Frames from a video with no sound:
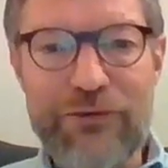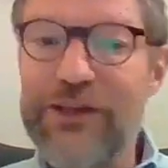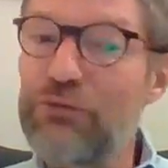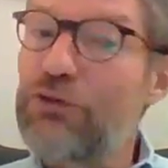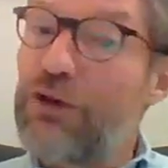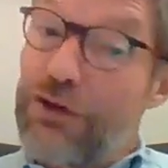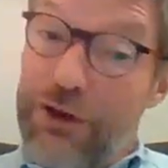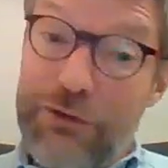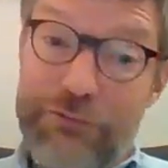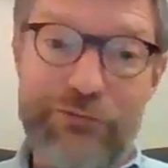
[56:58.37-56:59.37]
It took a
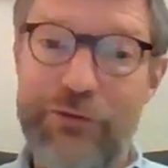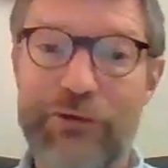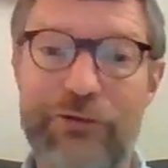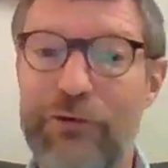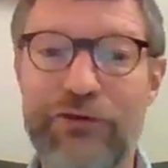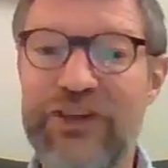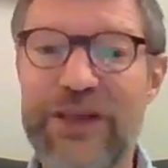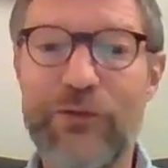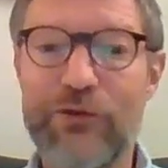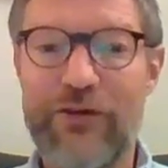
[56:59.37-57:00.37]
lot of work for the
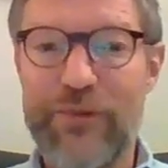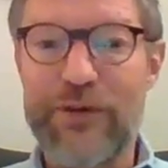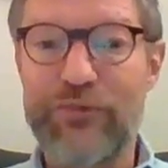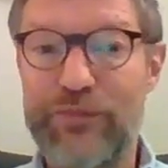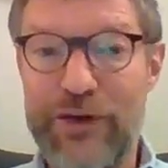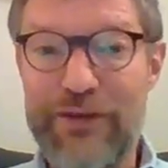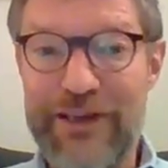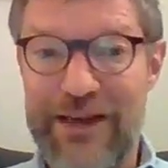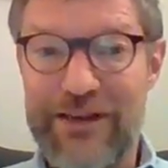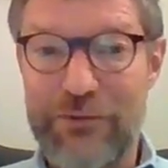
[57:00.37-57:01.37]
teams who have been
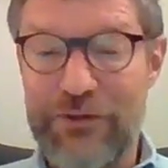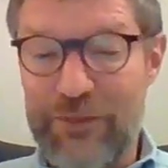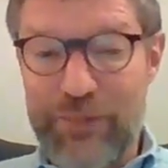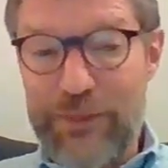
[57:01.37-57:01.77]
preparing that, so that